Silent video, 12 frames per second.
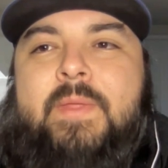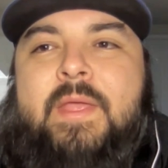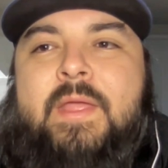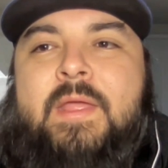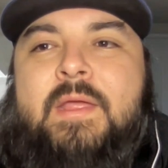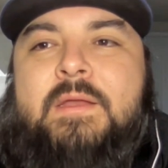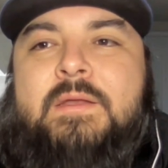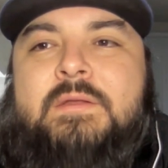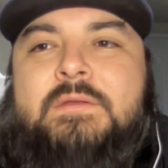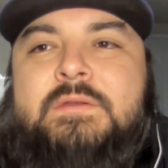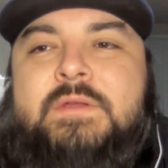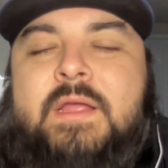
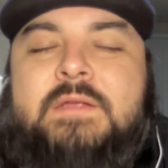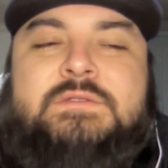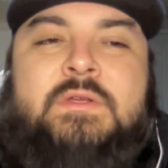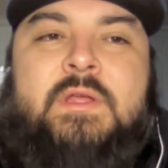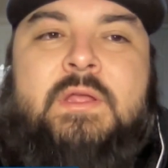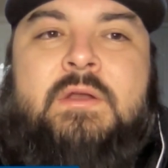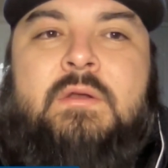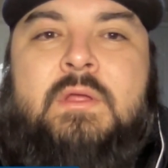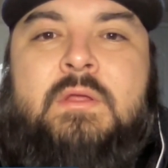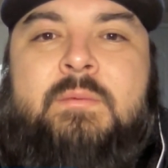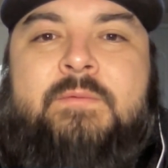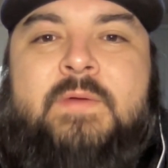And yeah, so
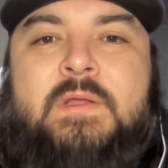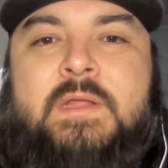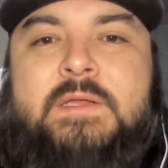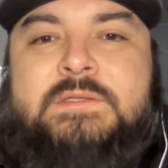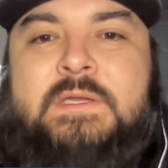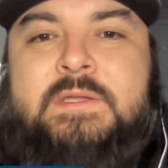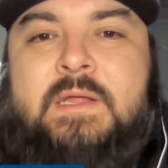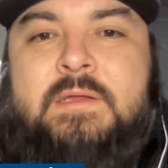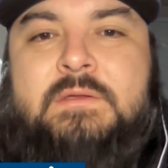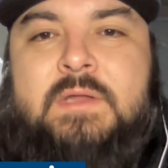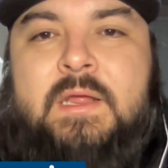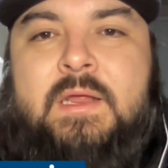it'll be fun. Like I said,
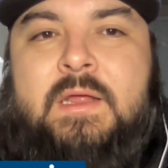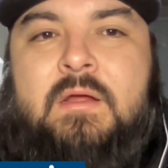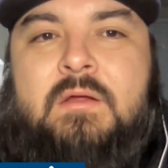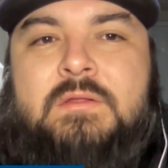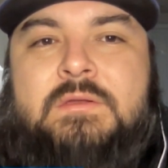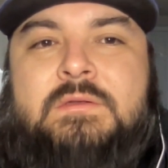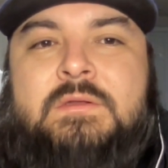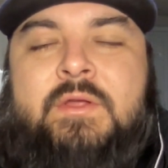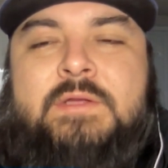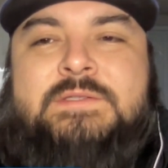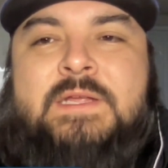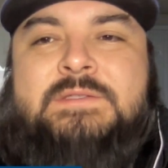they are
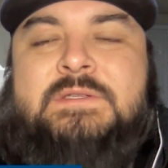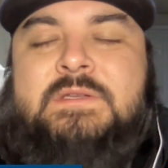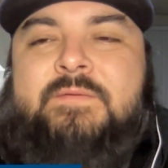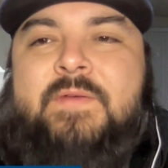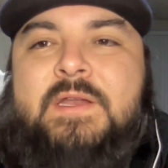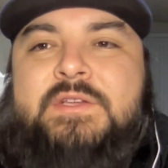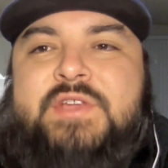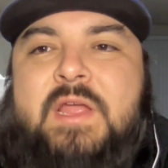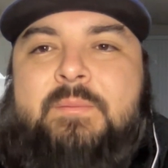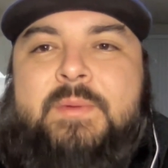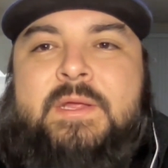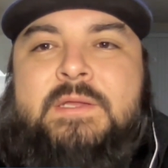USA is the defending
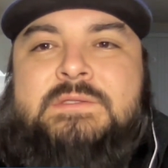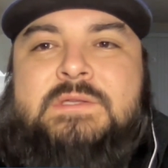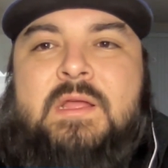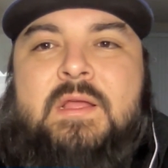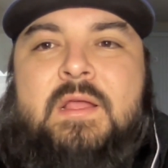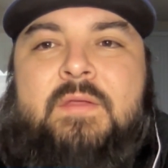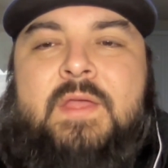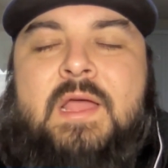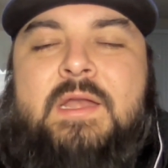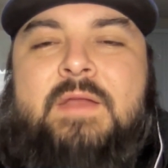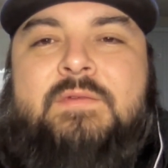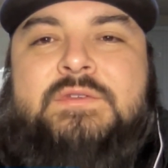champions. They
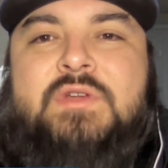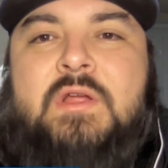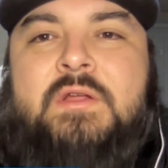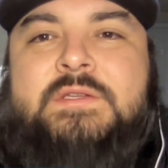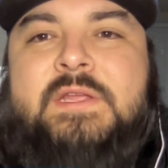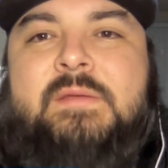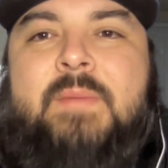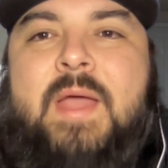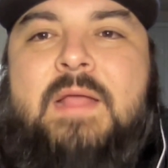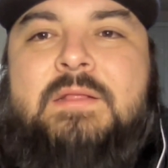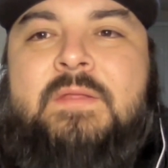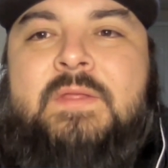got an even stronger team
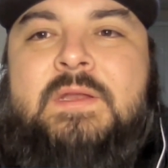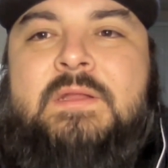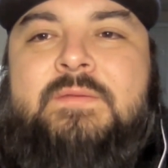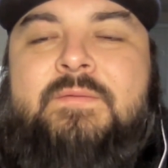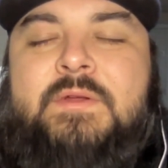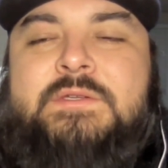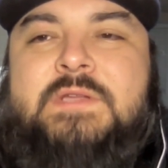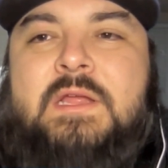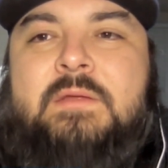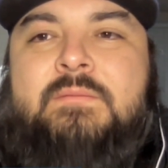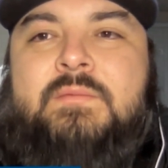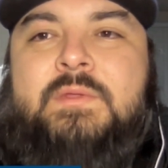back than they did the first
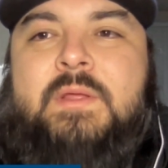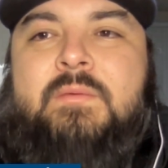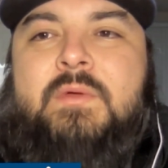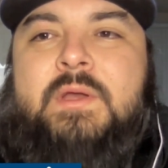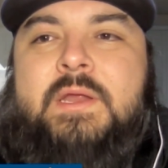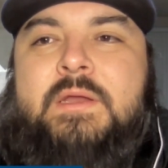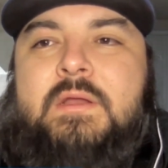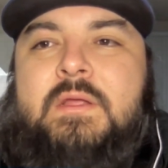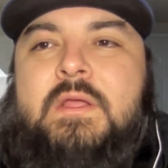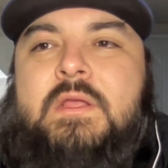time when they won it.